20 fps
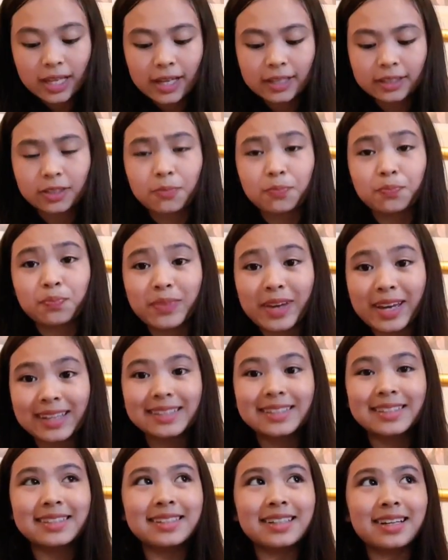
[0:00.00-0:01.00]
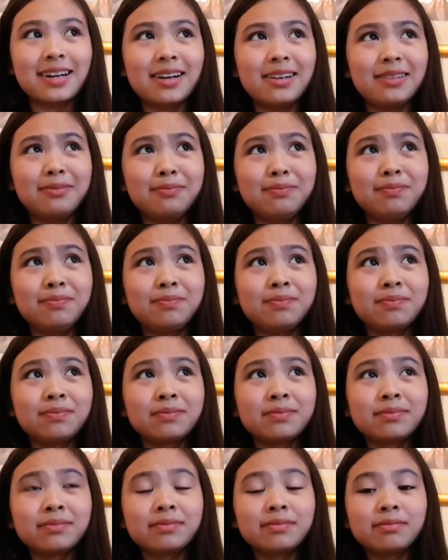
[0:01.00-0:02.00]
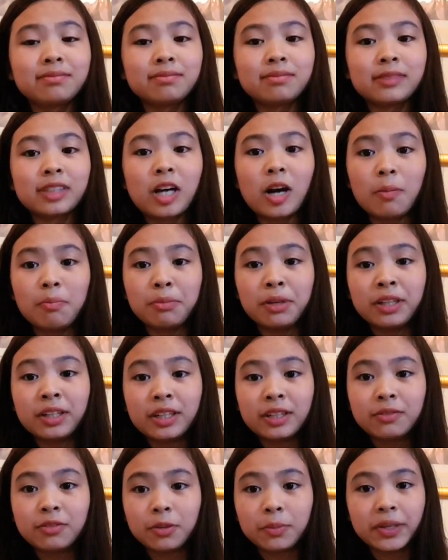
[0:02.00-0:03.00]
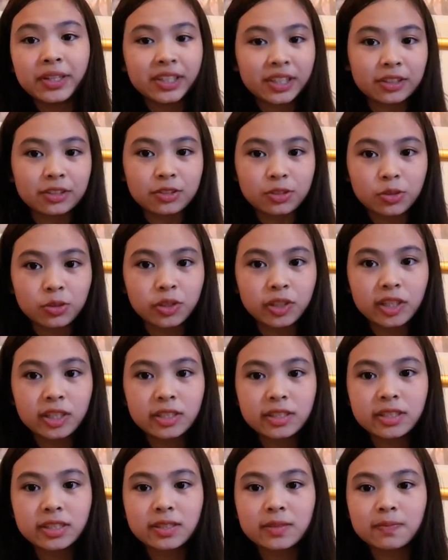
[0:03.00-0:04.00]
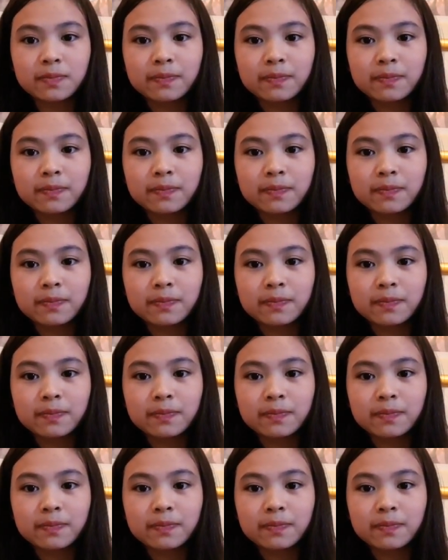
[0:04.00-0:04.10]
the best company for making toys,